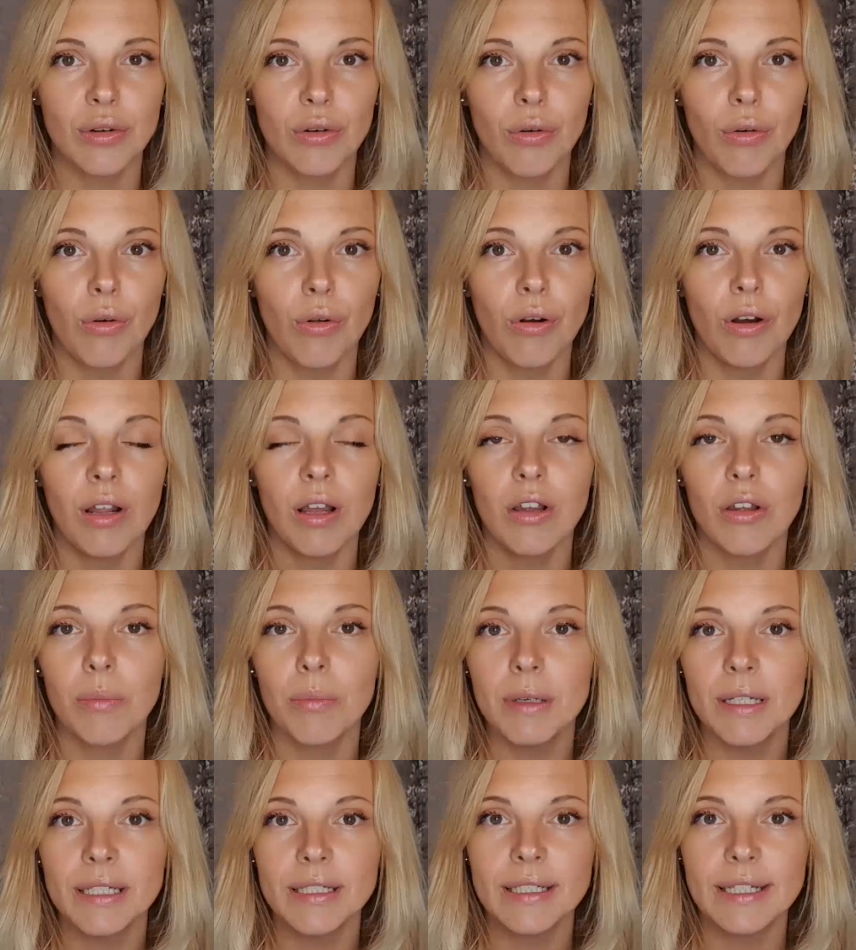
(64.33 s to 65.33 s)
all,
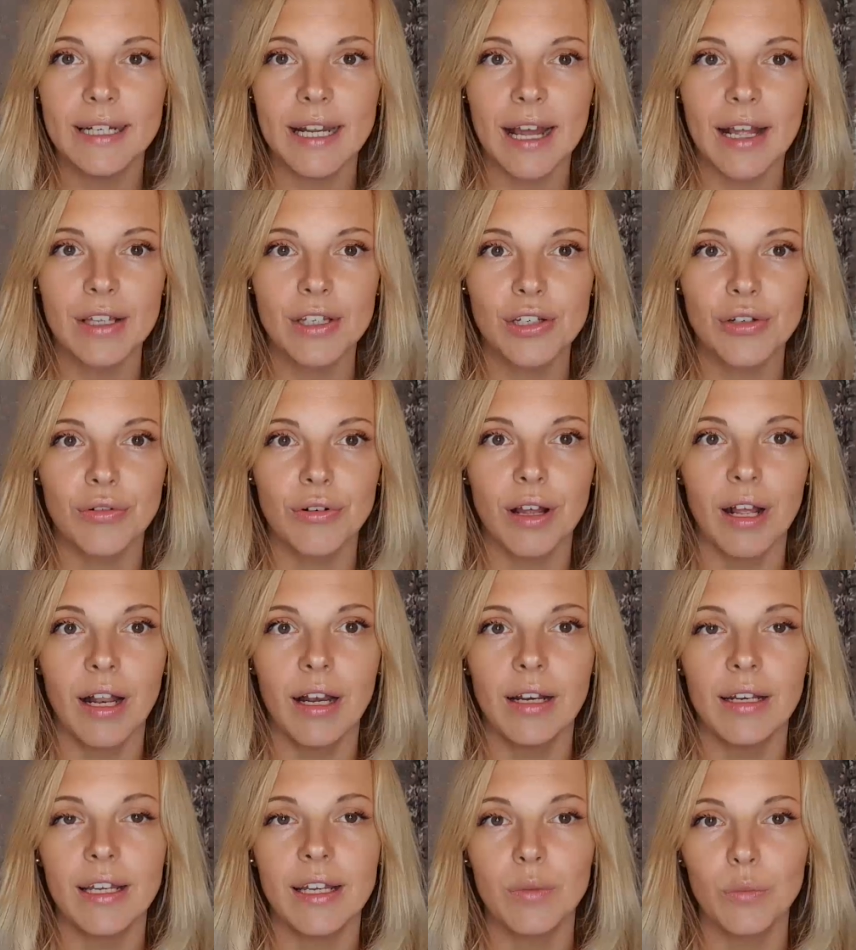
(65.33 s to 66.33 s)
completely
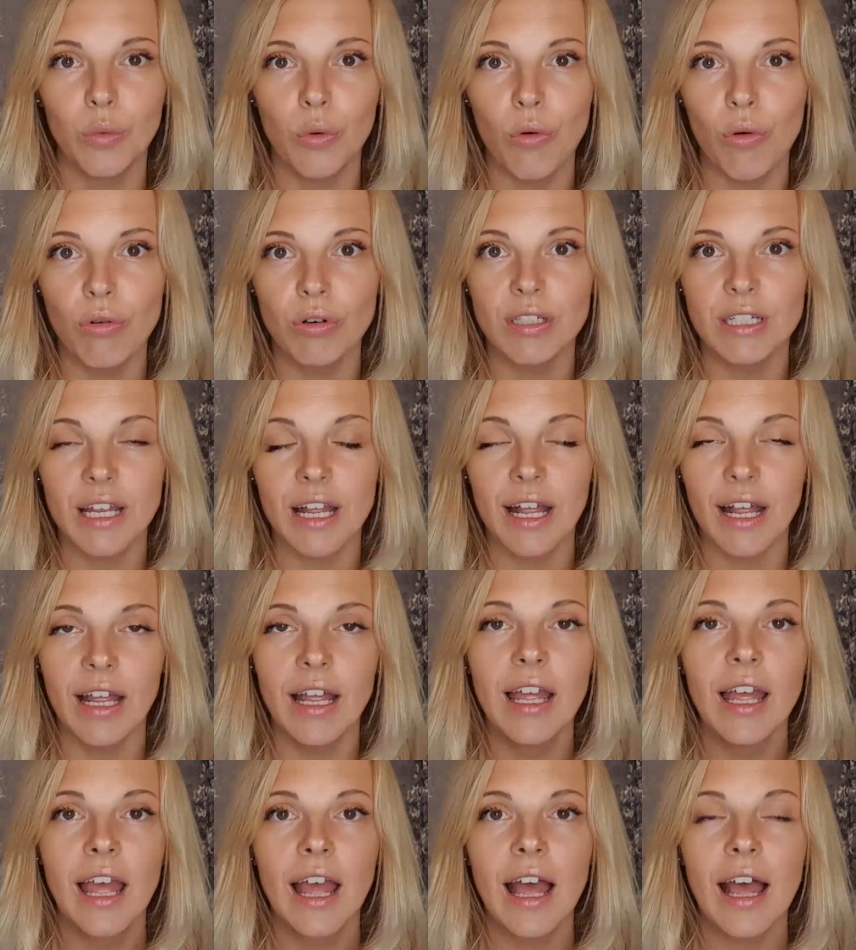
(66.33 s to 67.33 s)
natural, in water,
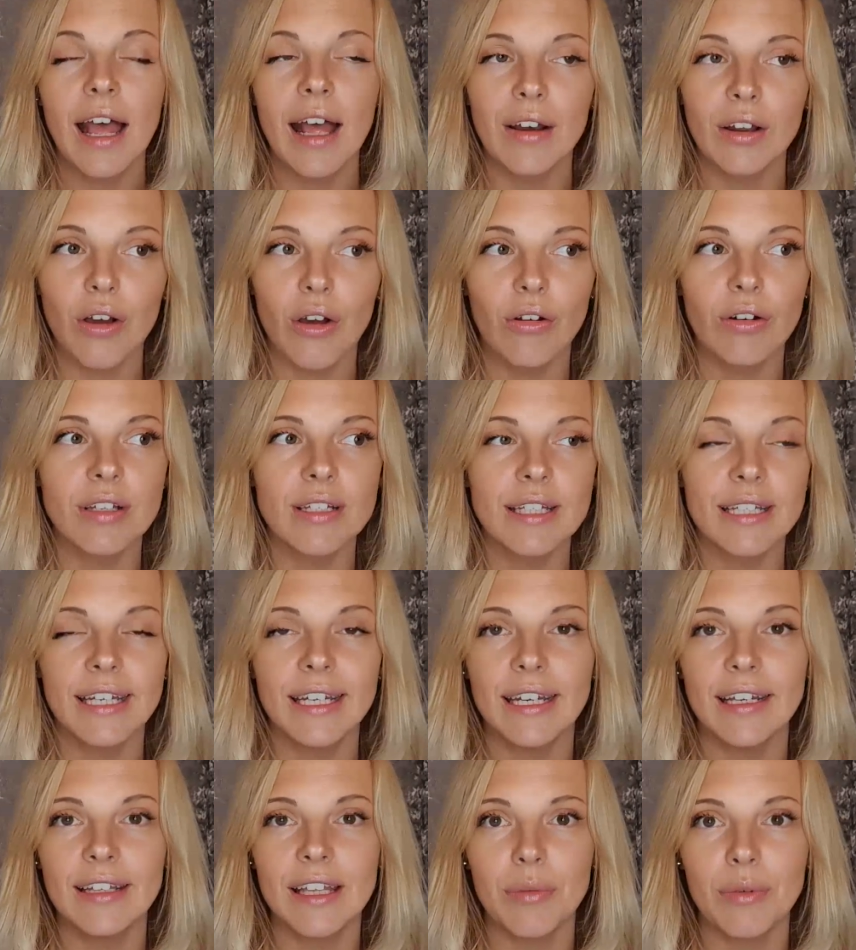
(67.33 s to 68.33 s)
and
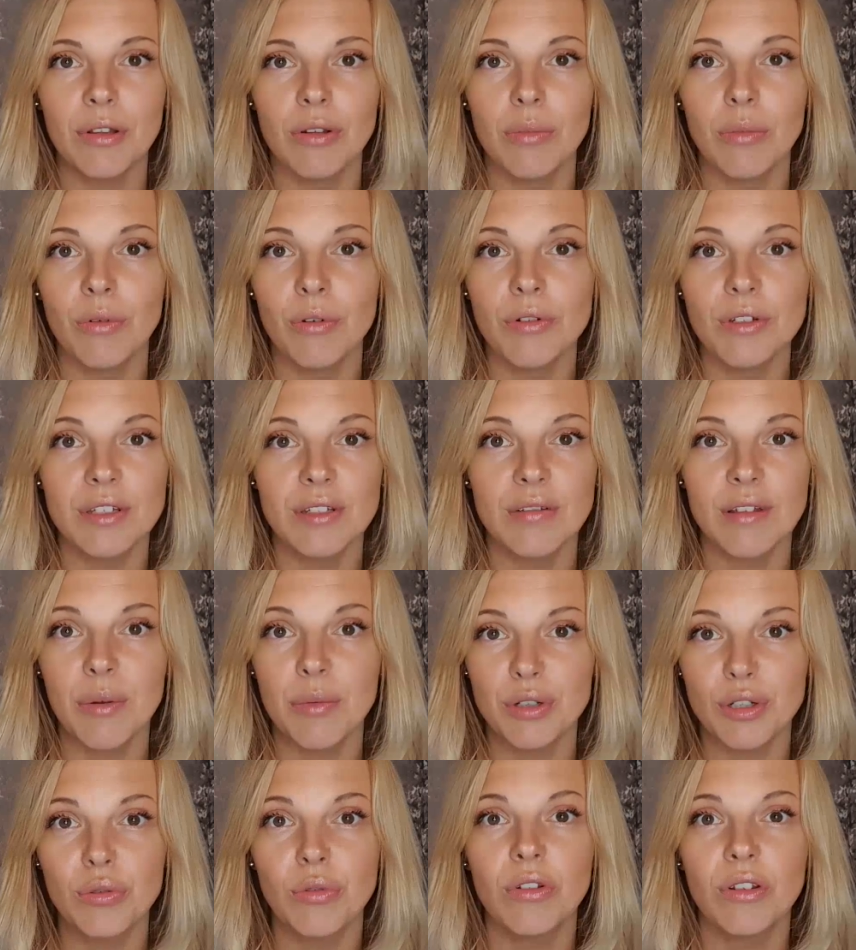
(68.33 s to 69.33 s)
honestly they
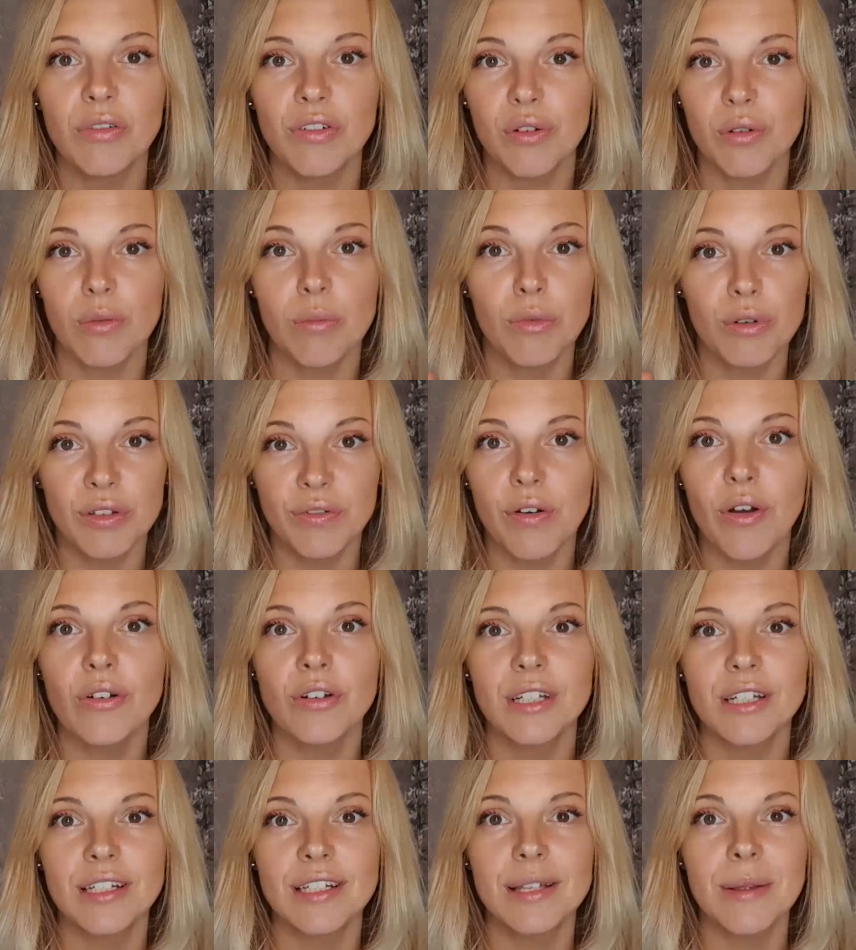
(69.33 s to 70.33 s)
were two of the most
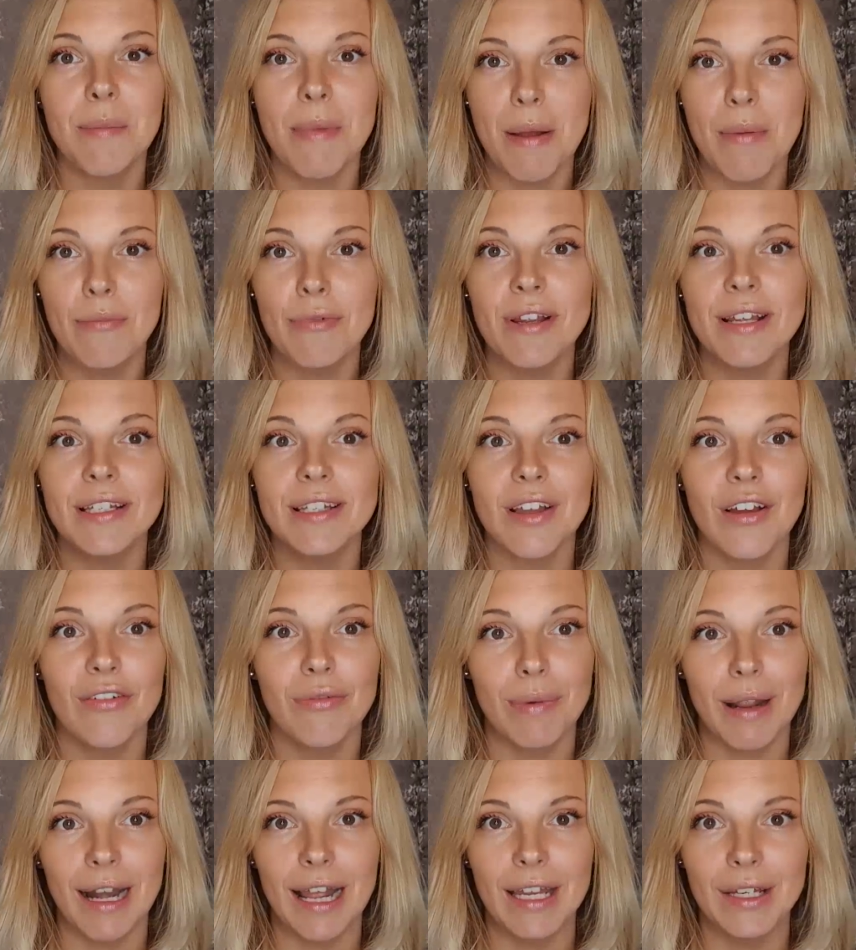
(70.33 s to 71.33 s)
fondest memories
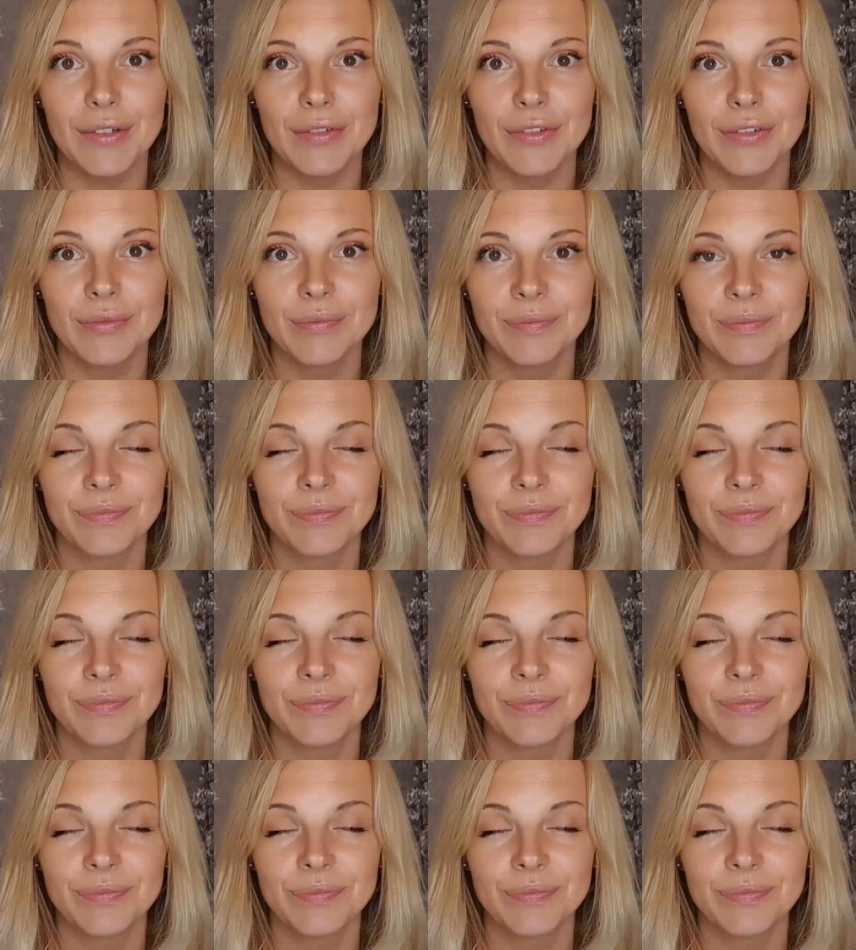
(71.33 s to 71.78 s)
of my life.